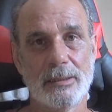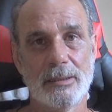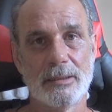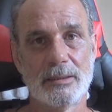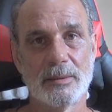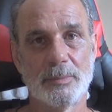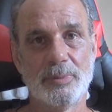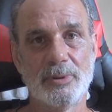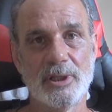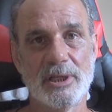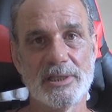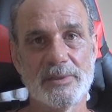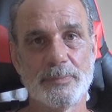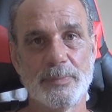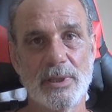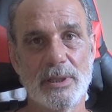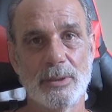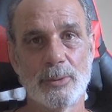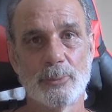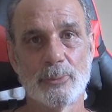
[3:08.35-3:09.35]
The plus
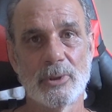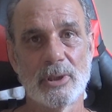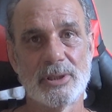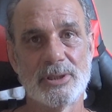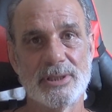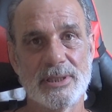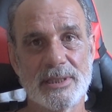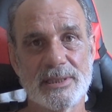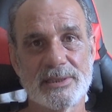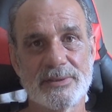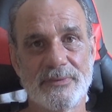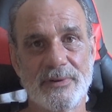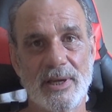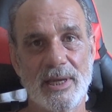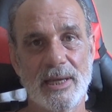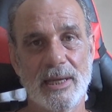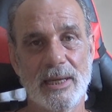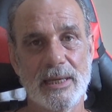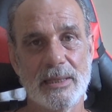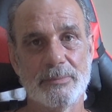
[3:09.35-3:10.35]
button worked just
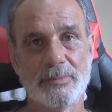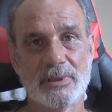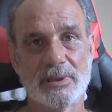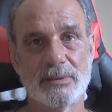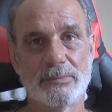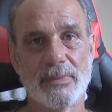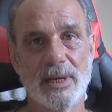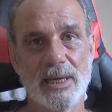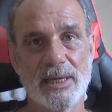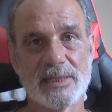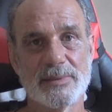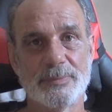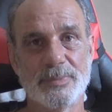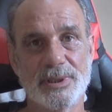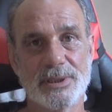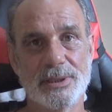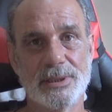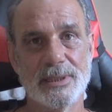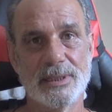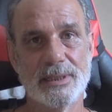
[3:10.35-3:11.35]
fine, but the minus
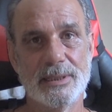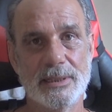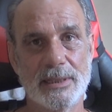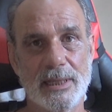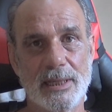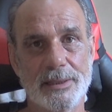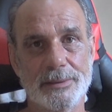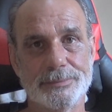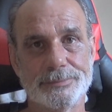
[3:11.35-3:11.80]
button did not.